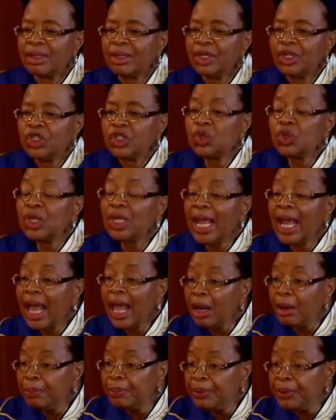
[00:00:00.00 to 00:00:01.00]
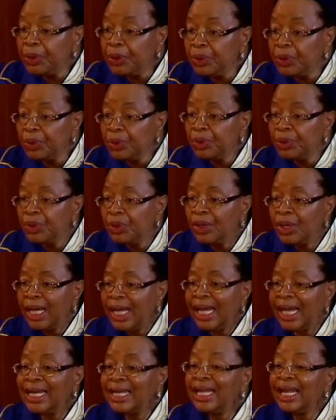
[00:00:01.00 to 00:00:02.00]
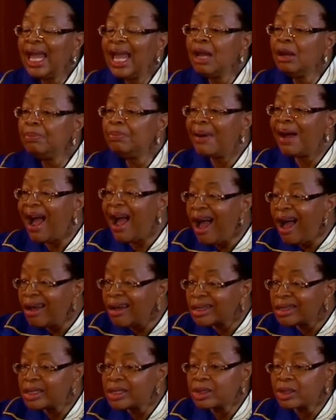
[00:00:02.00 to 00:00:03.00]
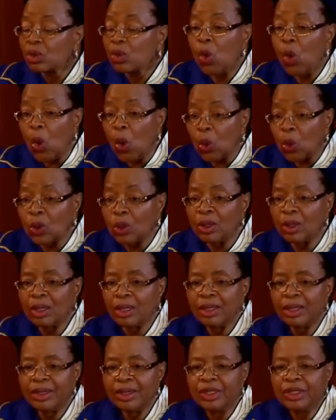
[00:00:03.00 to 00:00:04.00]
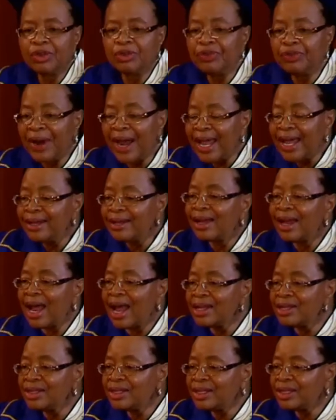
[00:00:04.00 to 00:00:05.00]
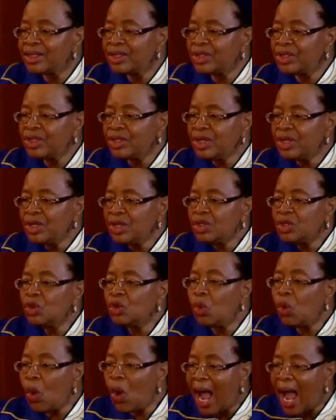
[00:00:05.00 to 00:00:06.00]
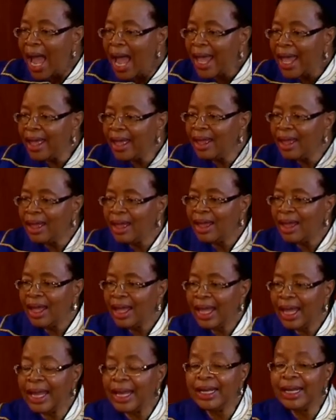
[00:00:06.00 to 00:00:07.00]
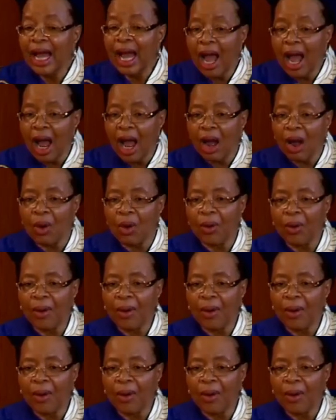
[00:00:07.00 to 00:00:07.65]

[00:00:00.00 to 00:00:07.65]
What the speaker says: should help you and help us all to find answers to why and how.